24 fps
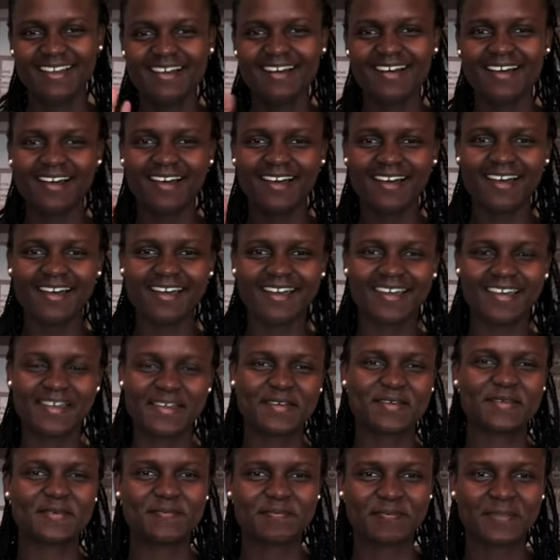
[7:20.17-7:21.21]
I
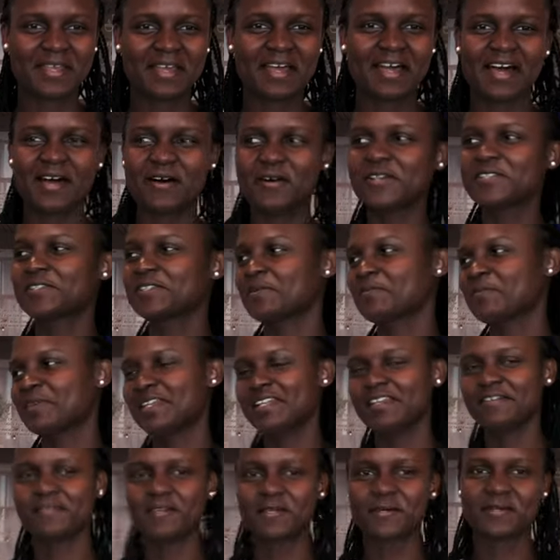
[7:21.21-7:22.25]
also be
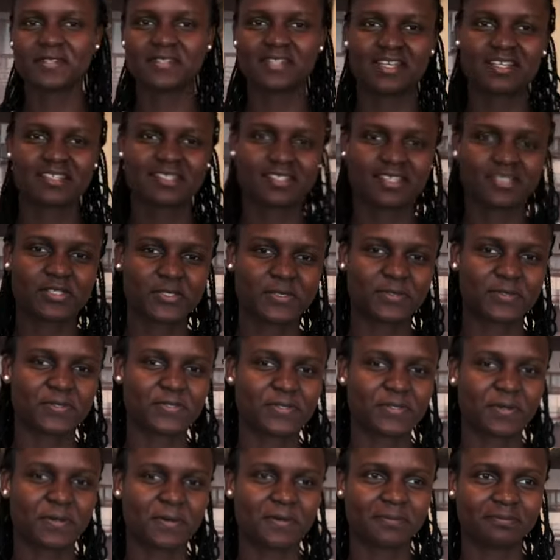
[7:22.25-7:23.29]
living with Nasa too,
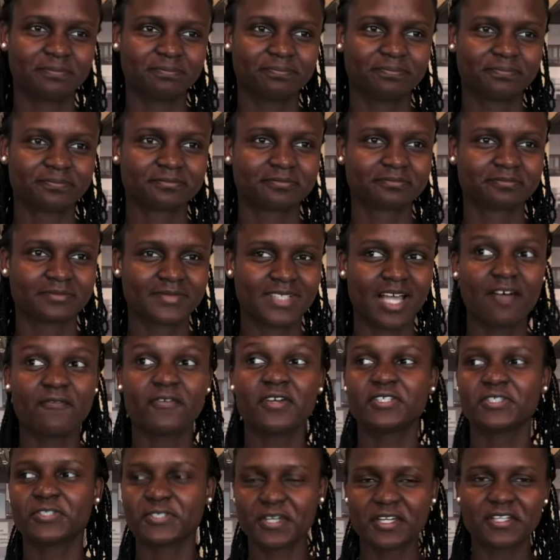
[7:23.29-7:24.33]
so I've
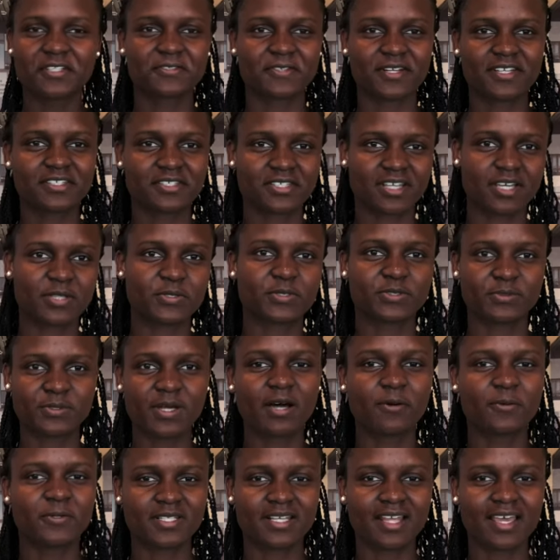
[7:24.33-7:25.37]
enjoyed Russia and I
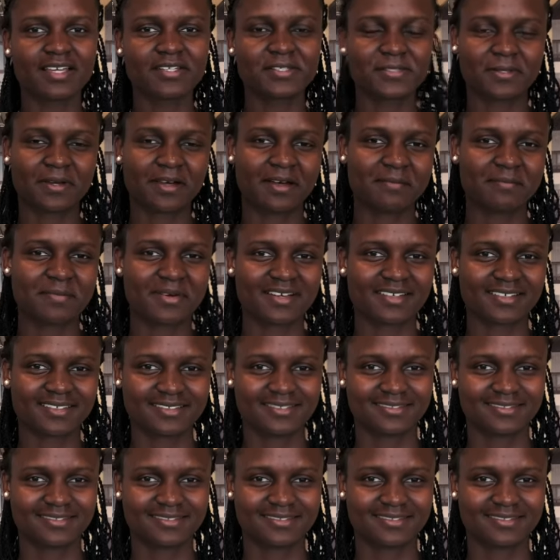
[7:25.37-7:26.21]
would like to come back.